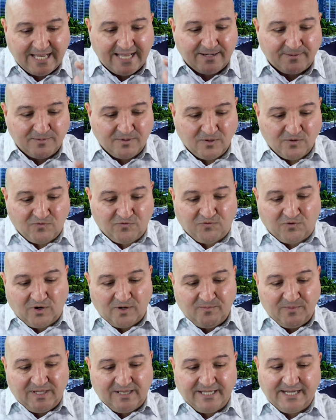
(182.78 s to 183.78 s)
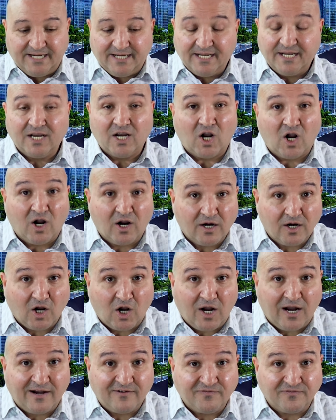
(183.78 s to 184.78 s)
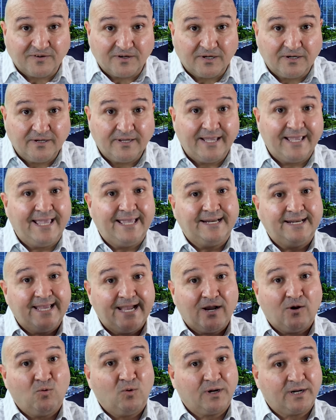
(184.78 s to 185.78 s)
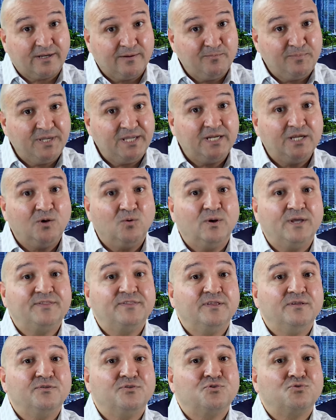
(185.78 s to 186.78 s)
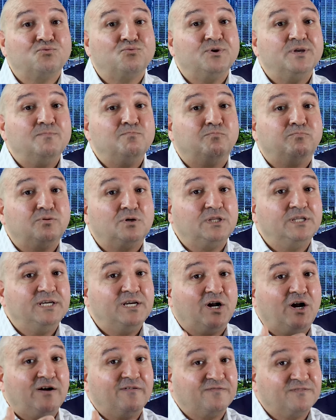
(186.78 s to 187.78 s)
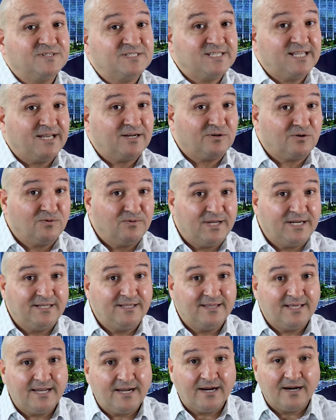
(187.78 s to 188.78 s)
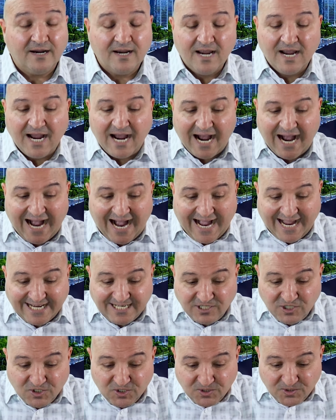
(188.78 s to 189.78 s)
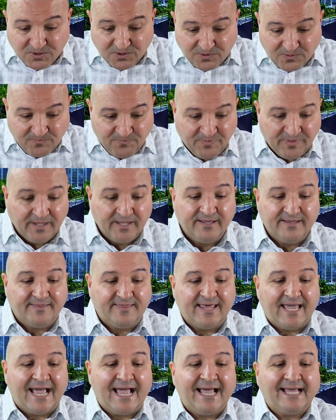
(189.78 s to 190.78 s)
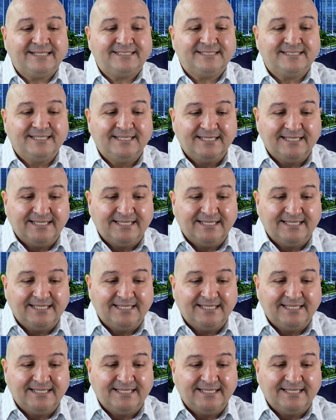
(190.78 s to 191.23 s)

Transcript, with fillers: at formulating our offer, and now we're competing with three bully offers that are already there, I knew that